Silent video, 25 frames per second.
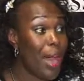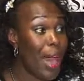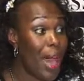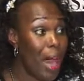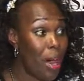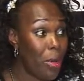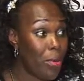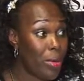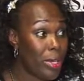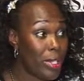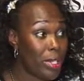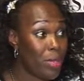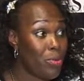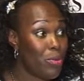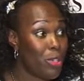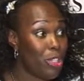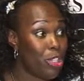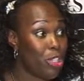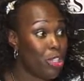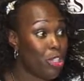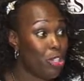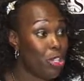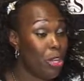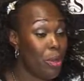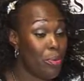hours in which
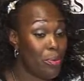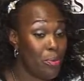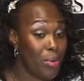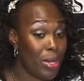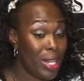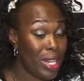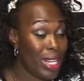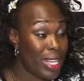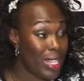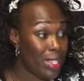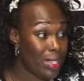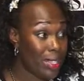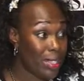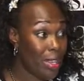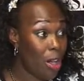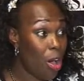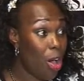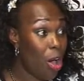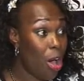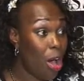a police